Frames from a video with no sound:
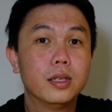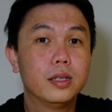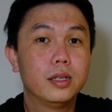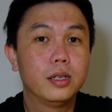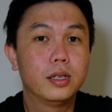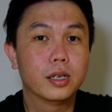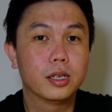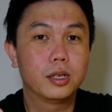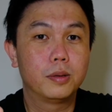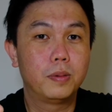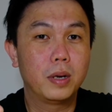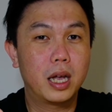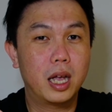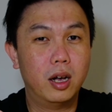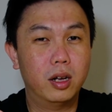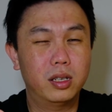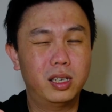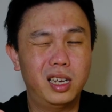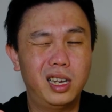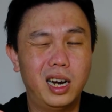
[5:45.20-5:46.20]
just
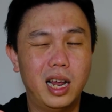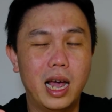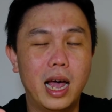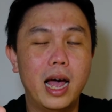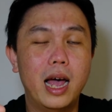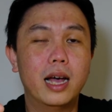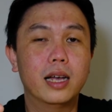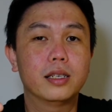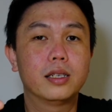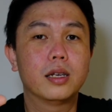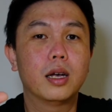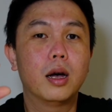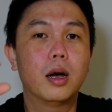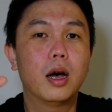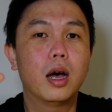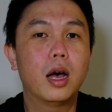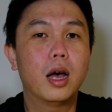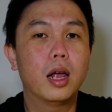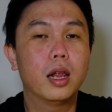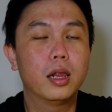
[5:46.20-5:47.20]
because it has
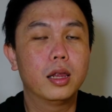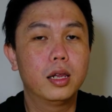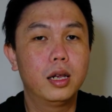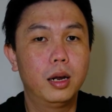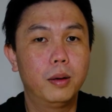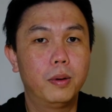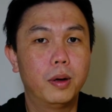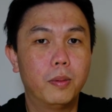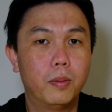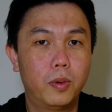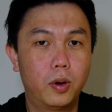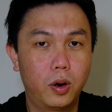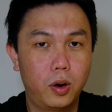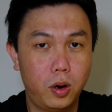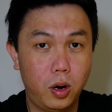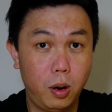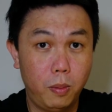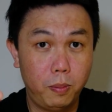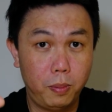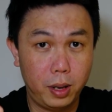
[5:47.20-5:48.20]
a little bit more
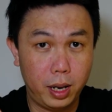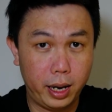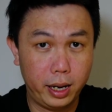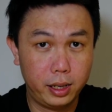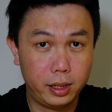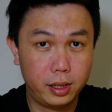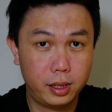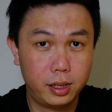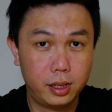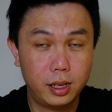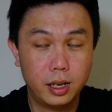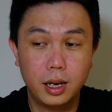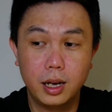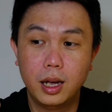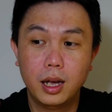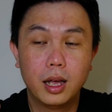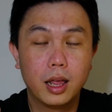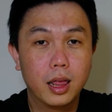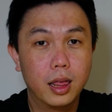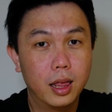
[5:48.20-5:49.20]
complex
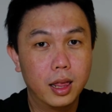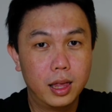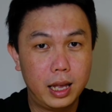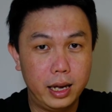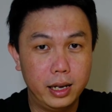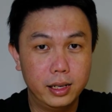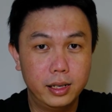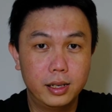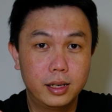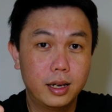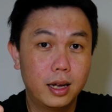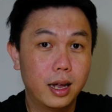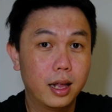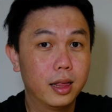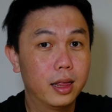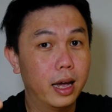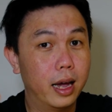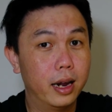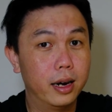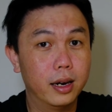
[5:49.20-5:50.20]
taste
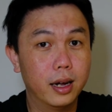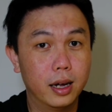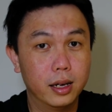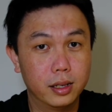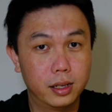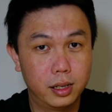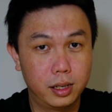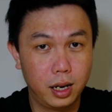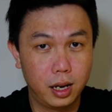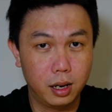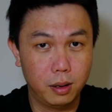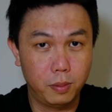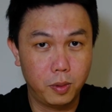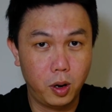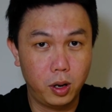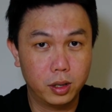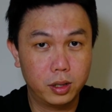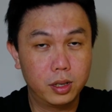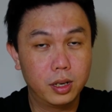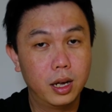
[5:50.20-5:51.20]
than single
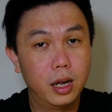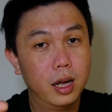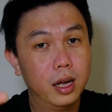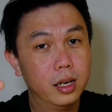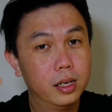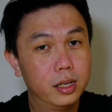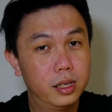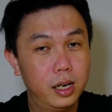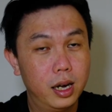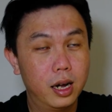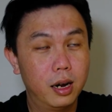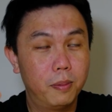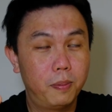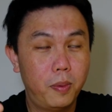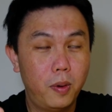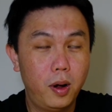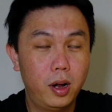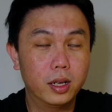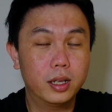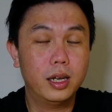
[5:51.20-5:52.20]
malt. Single
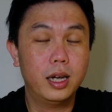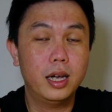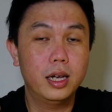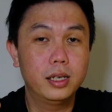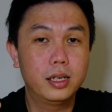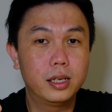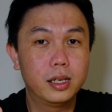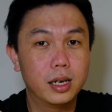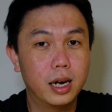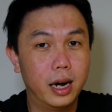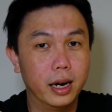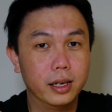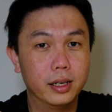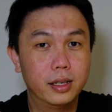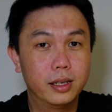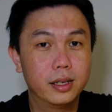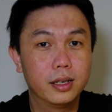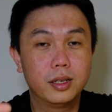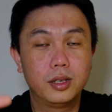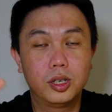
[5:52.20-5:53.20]
malt is
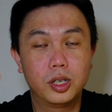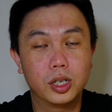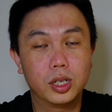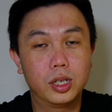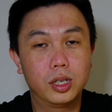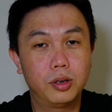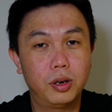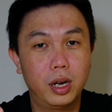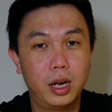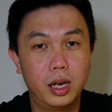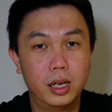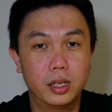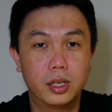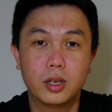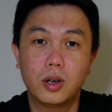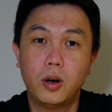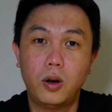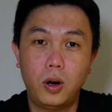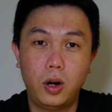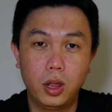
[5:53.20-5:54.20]
nice, just drink it
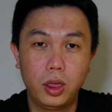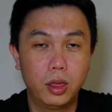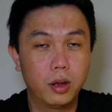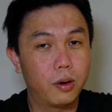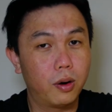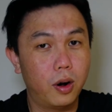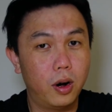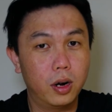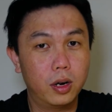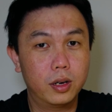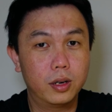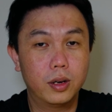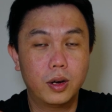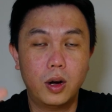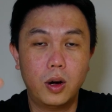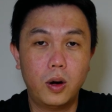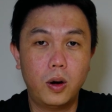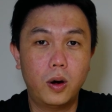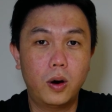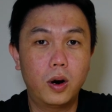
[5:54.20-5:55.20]
on the rock
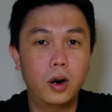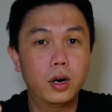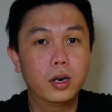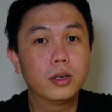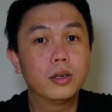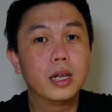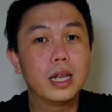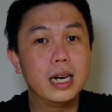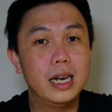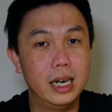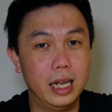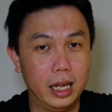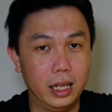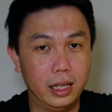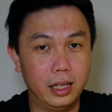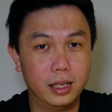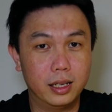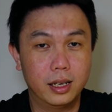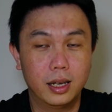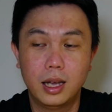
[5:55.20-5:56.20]
or
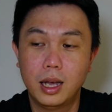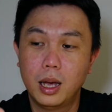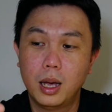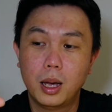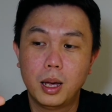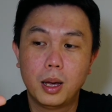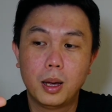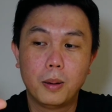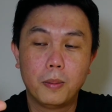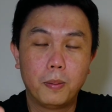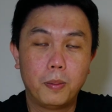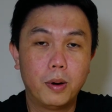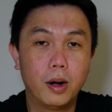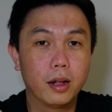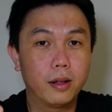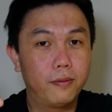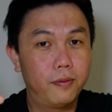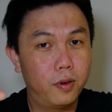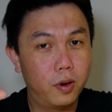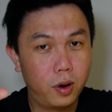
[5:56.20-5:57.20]
neat.
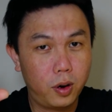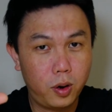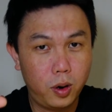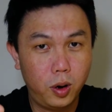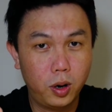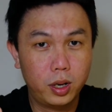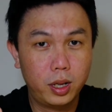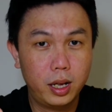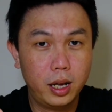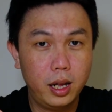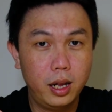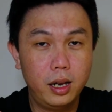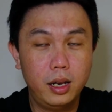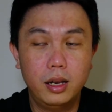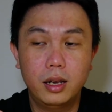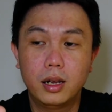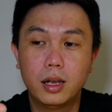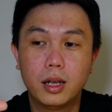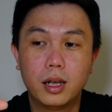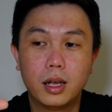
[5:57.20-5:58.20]
But for a cocktail,